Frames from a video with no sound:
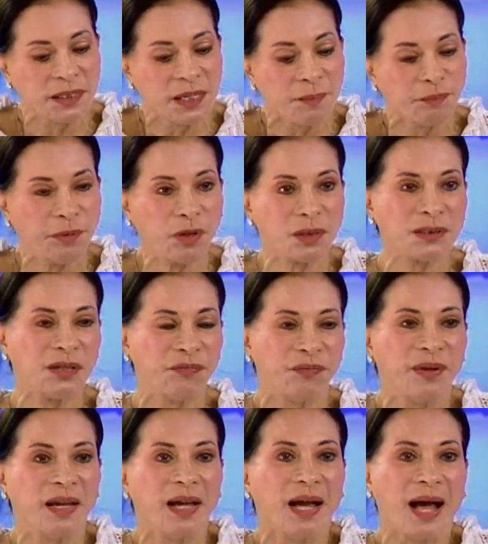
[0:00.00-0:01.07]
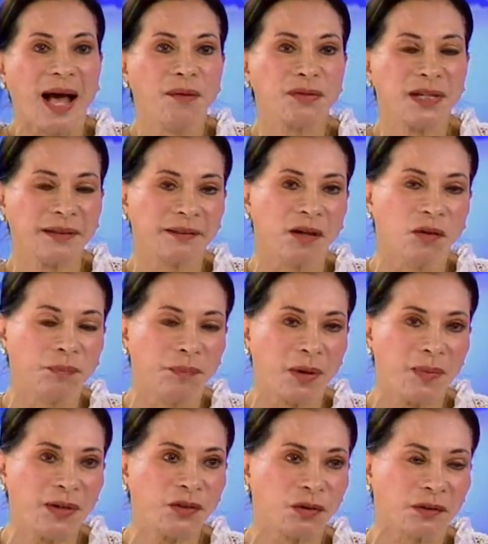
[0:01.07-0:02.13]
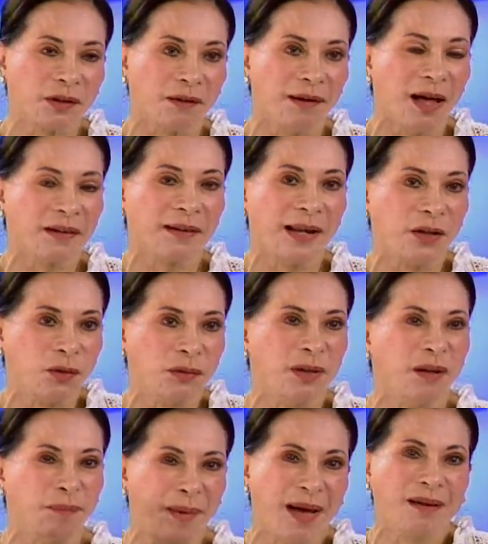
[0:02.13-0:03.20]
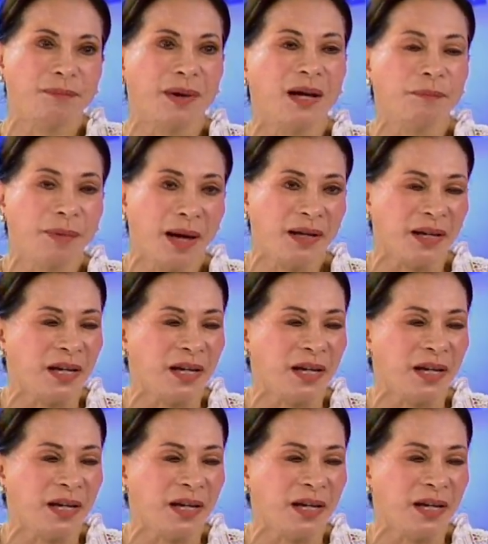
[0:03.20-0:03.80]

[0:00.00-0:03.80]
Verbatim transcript: Okay. Because if... I was in, on my way to Tarlac and I could hear bang, bang, bang,